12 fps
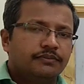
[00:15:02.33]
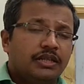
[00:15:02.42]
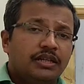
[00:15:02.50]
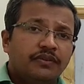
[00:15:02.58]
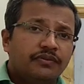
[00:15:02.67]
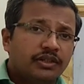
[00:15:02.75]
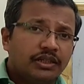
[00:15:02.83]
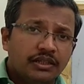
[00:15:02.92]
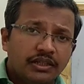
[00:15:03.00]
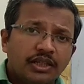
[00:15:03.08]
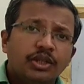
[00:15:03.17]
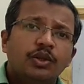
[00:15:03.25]

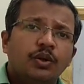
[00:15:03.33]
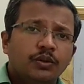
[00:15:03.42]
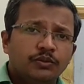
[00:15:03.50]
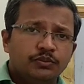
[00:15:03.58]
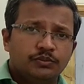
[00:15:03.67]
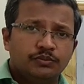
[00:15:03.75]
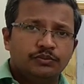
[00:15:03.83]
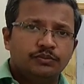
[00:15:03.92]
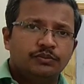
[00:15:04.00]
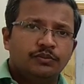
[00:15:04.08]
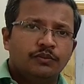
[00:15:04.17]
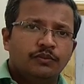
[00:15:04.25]
Definitely no.
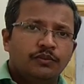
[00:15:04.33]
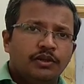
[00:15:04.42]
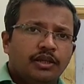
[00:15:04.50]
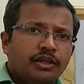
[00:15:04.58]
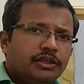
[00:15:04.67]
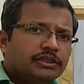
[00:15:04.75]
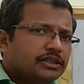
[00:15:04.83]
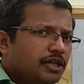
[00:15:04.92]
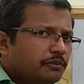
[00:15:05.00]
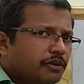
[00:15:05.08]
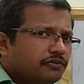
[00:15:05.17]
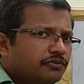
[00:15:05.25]
It is
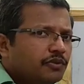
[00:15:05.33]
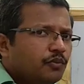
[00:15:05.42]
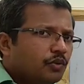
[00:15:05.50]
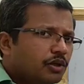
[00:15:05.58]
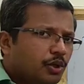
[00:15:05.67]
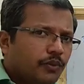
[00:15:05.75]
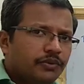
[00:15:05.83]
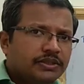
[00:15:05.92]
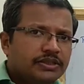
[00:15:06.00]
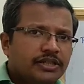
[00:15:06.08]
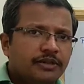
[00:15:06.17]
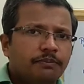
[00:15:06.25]
coming from one of the
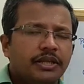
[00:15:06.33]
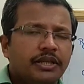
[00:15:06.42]
steps